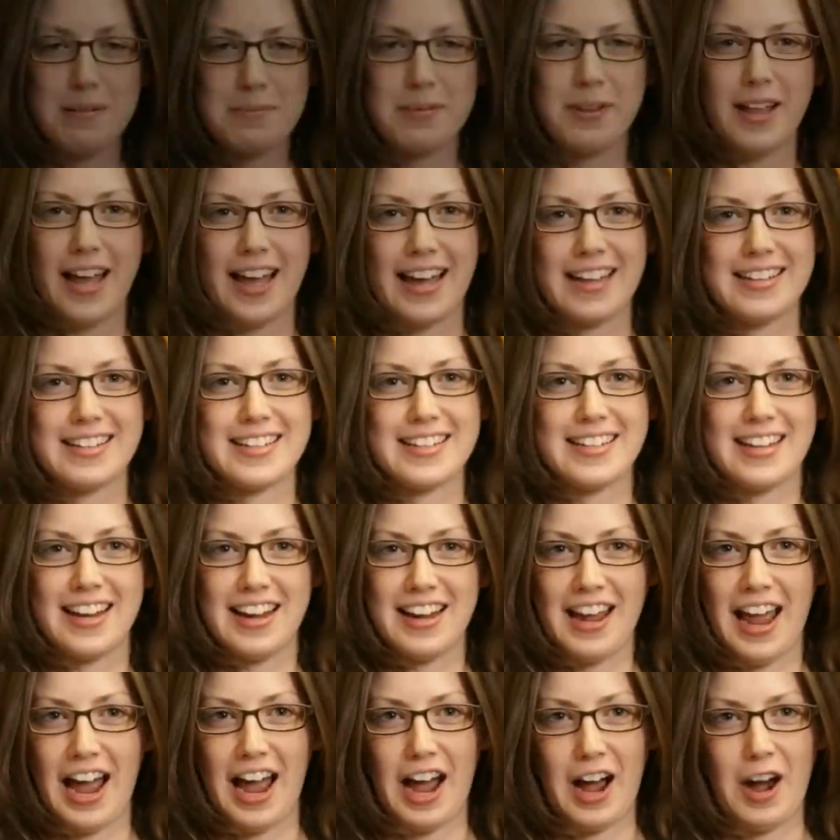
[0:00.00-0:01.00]
people ask
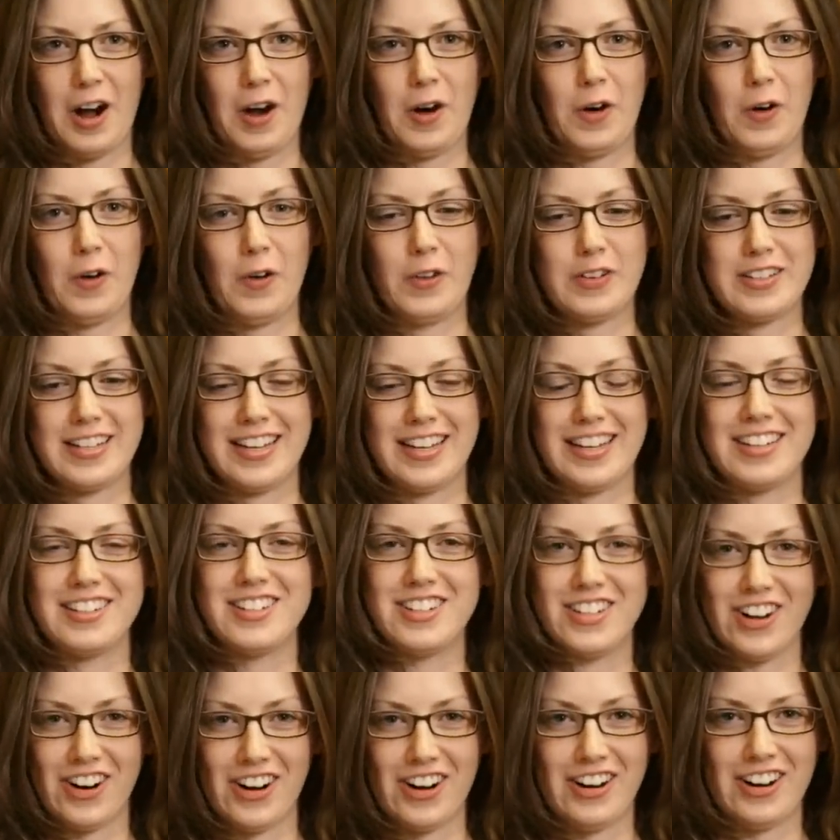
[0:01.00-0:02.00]
how to get
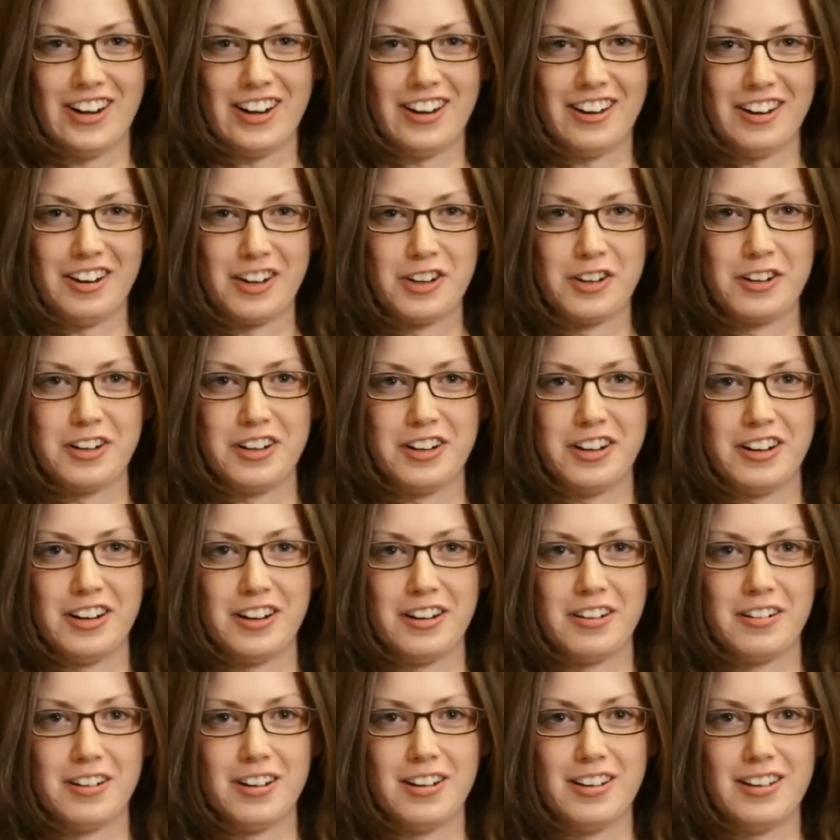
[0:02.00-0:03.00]
started in a
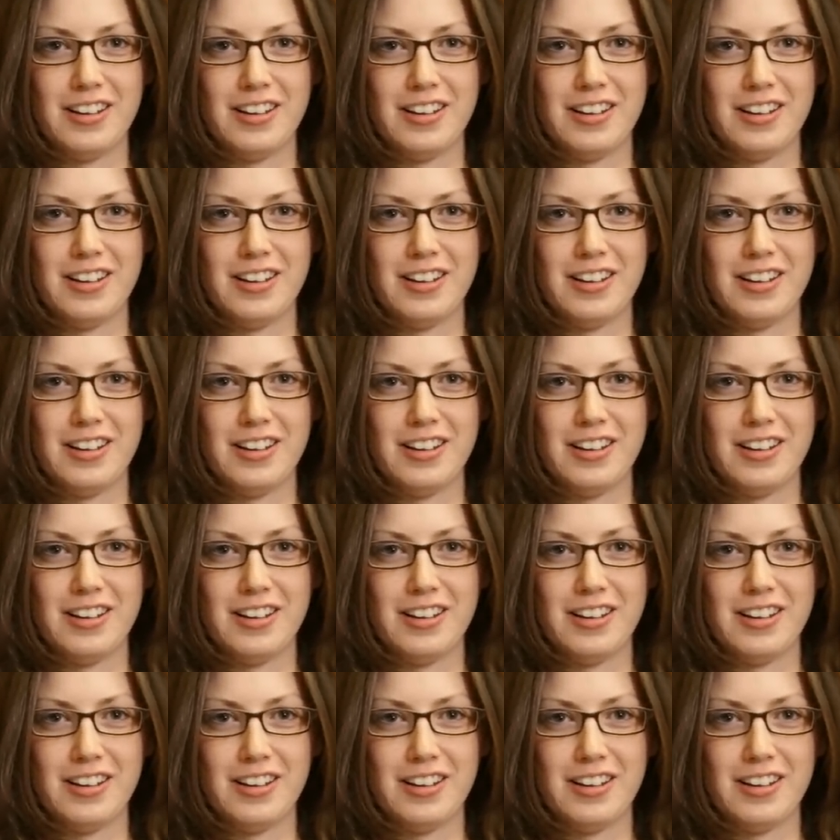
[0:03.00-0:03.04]
career